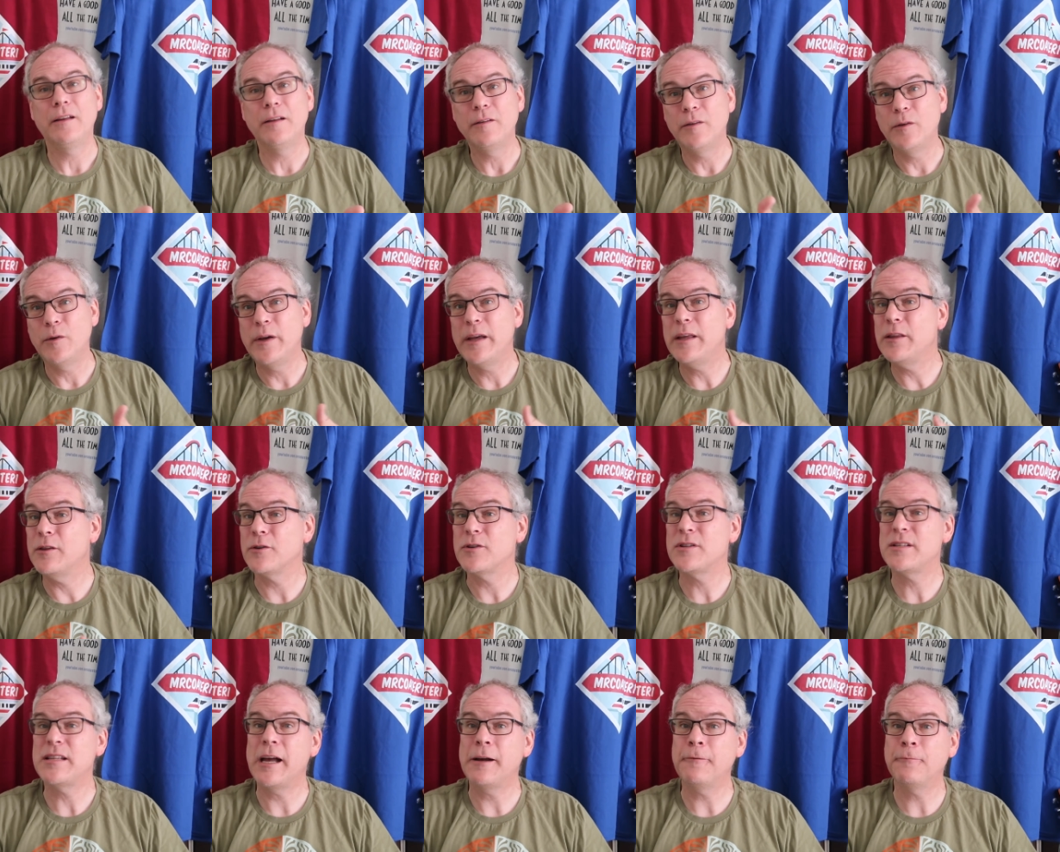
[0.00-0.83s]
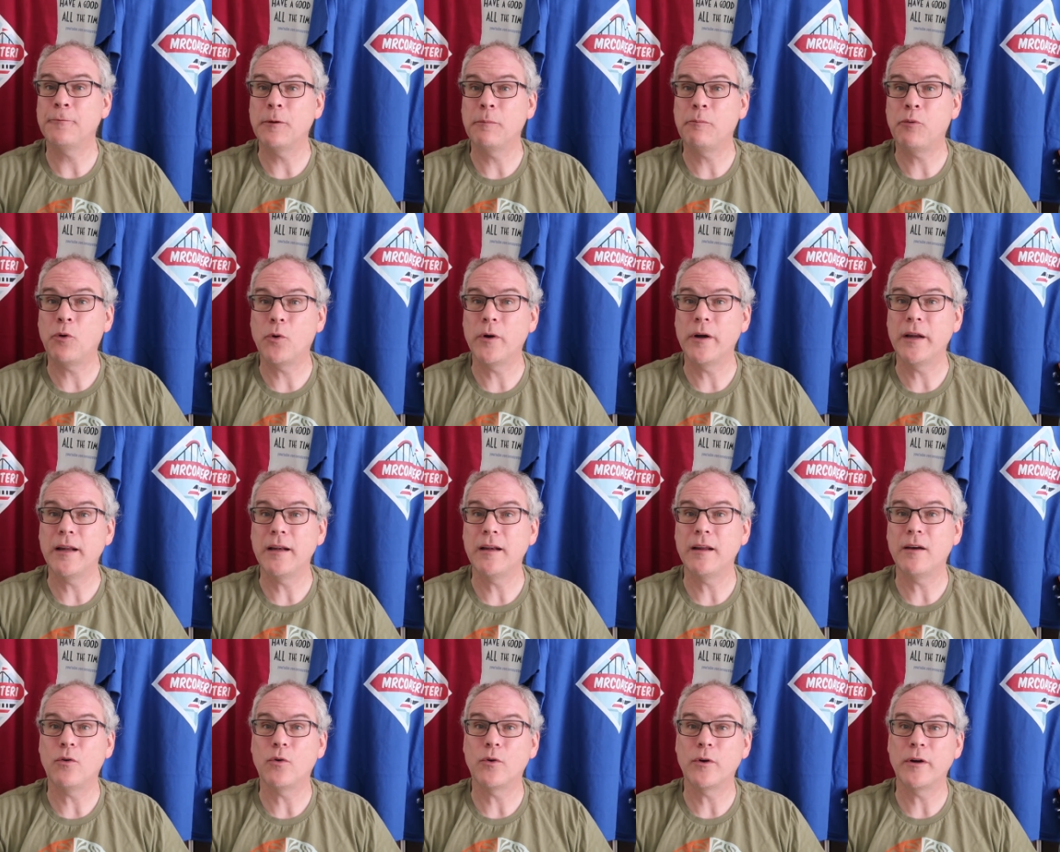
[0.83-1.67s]
you either
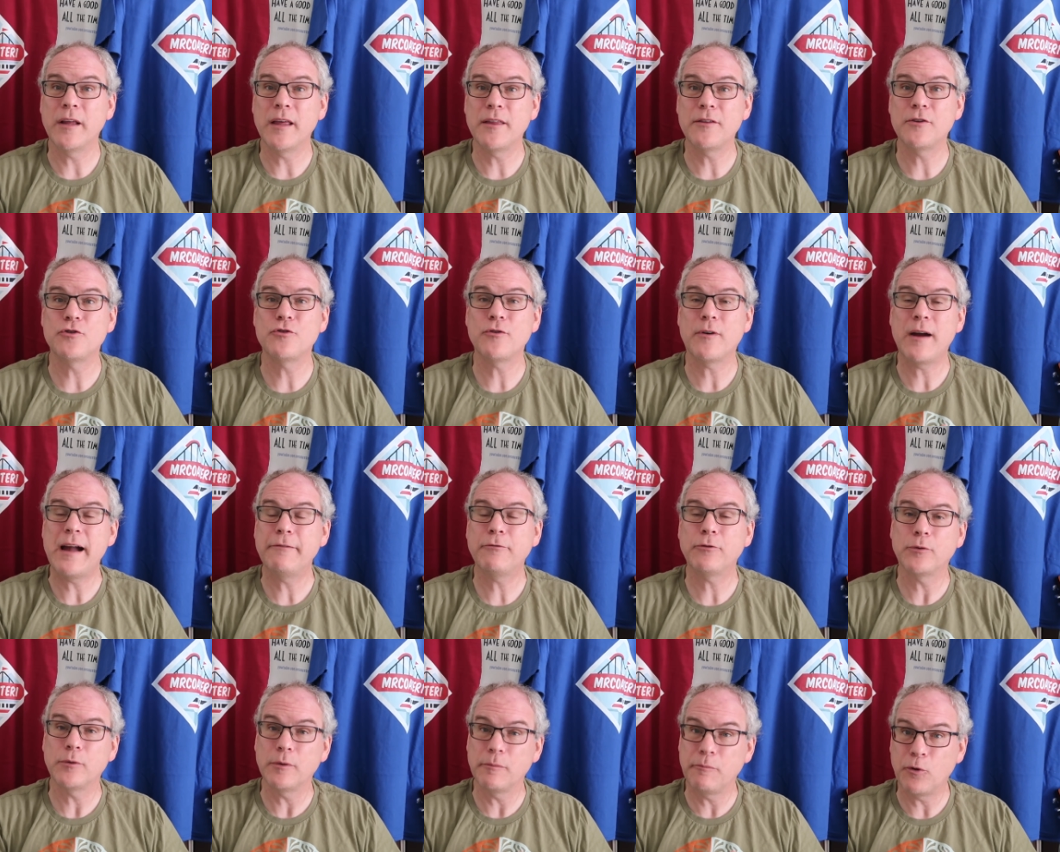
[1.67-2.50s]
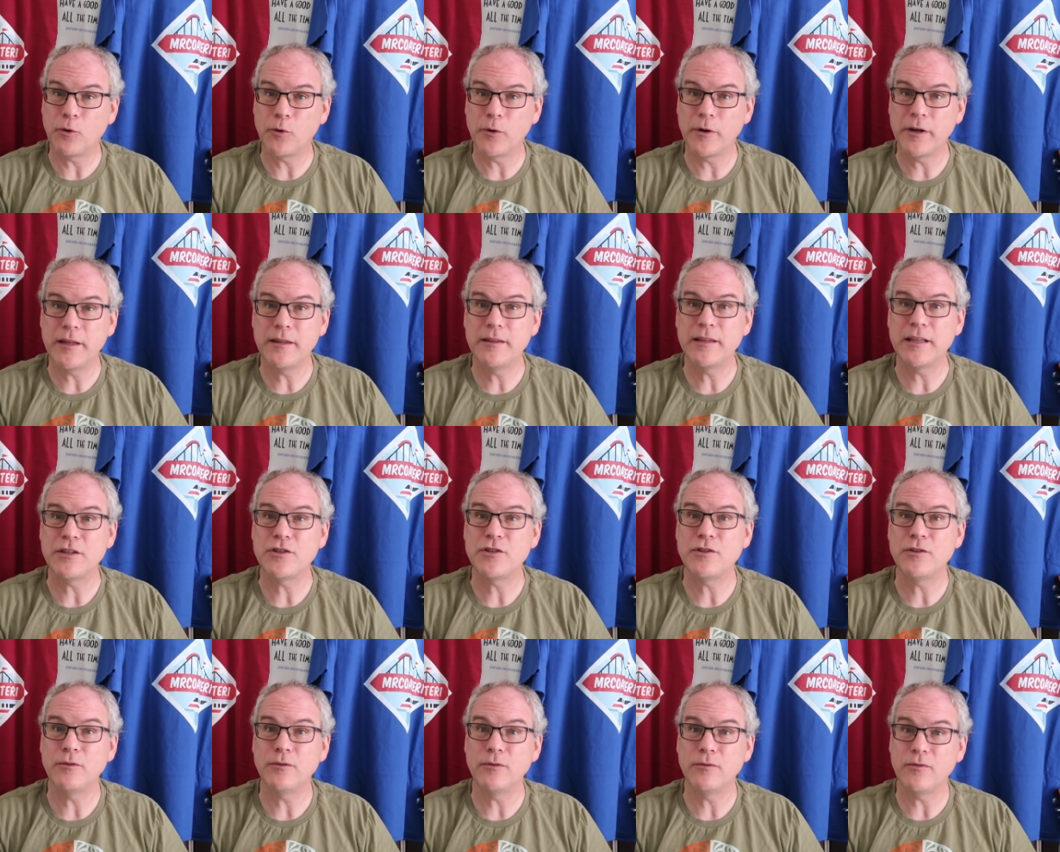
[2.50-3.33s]
self-reported or another driver reported
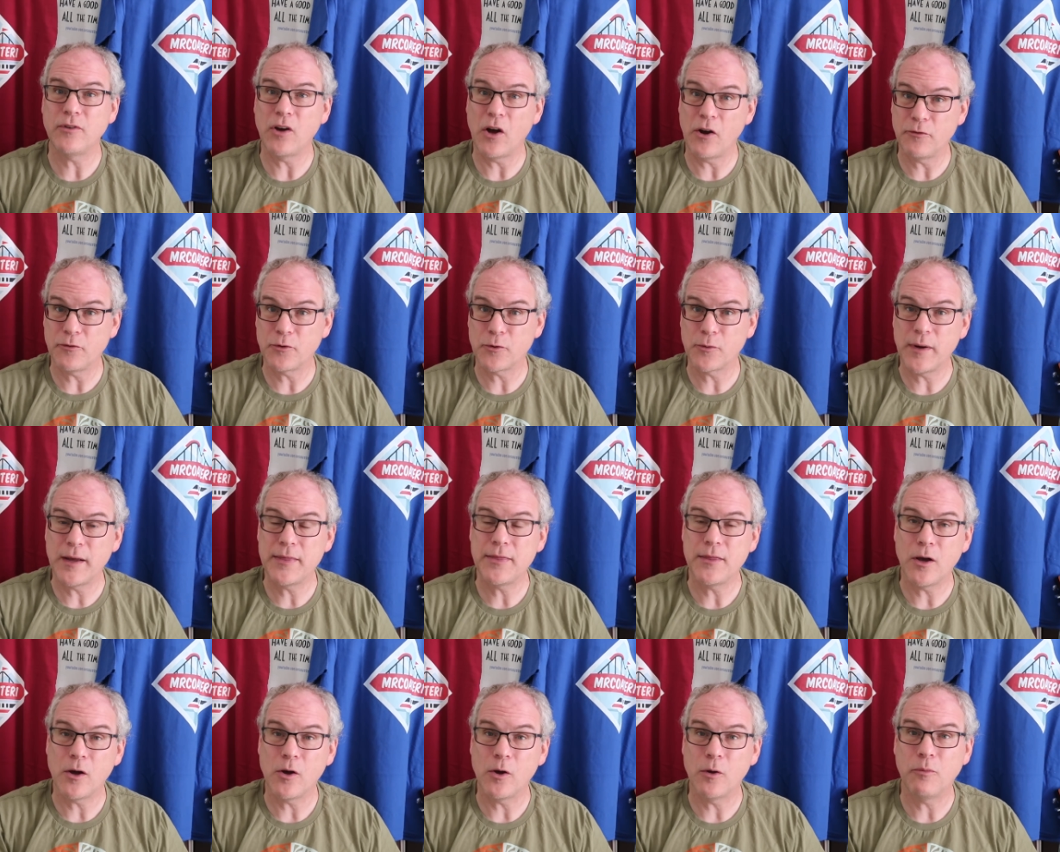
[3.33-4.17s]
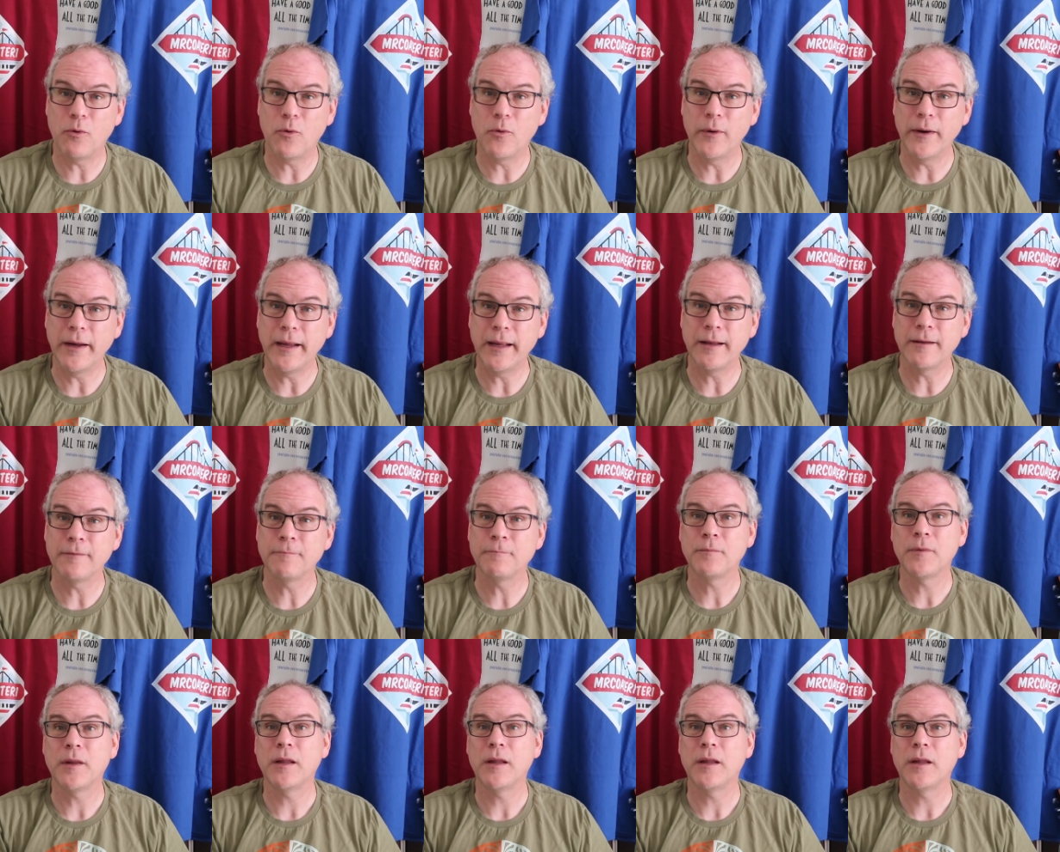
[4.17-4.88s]
that you've overrun the whole point,